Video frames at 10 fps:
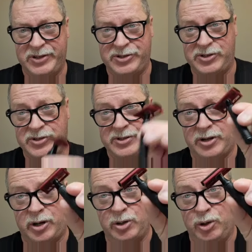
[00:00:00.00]
this is
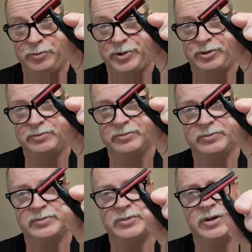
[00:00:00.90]
aluminum.
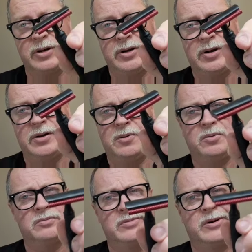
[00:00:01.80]

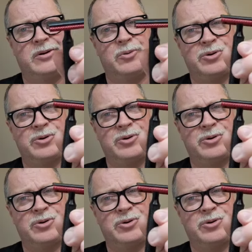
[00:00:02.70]
Uh,